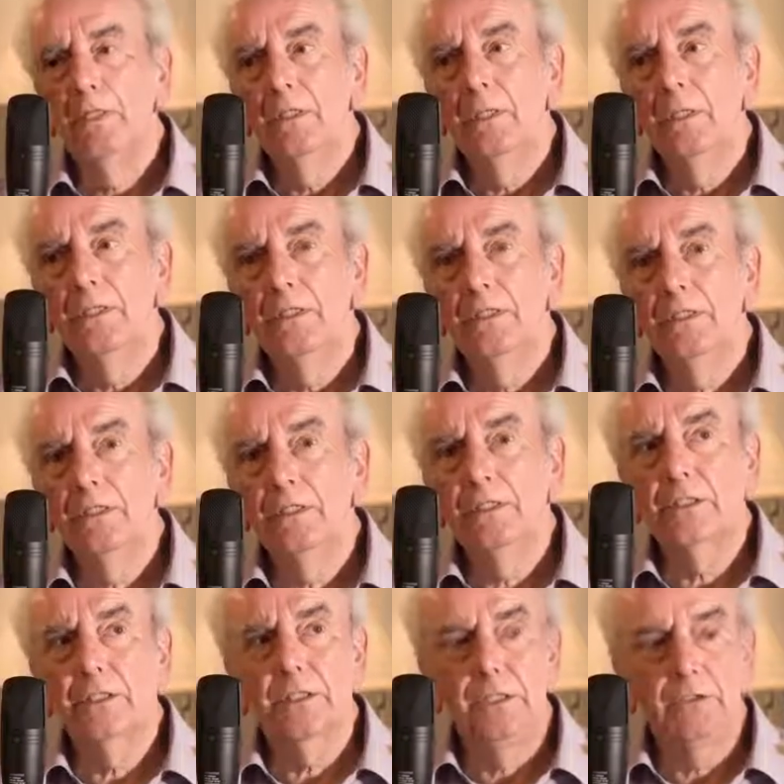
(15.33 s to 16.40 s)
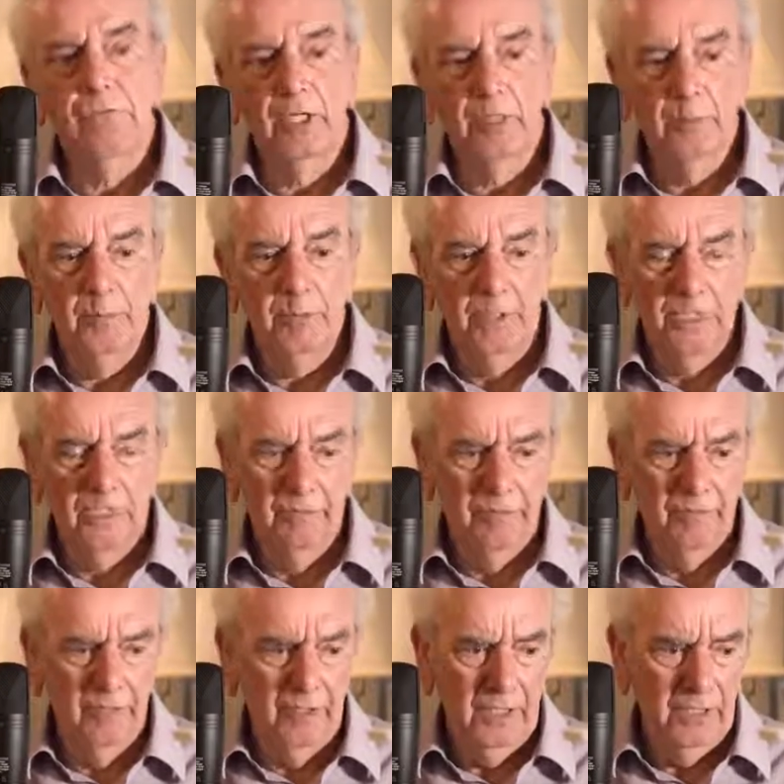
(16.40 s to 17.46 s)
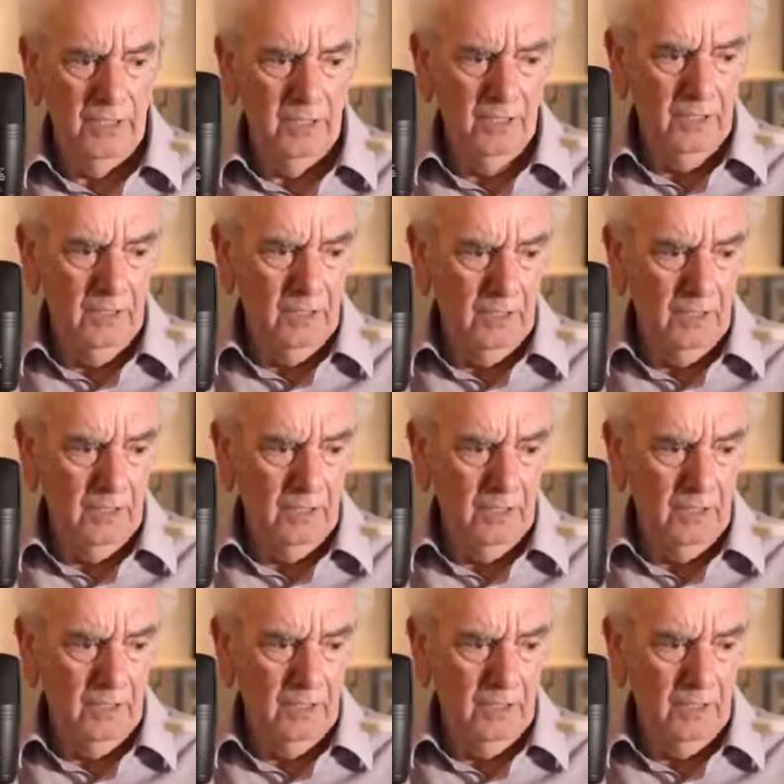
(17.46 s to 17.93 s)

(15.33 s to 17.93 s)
And this is run by a very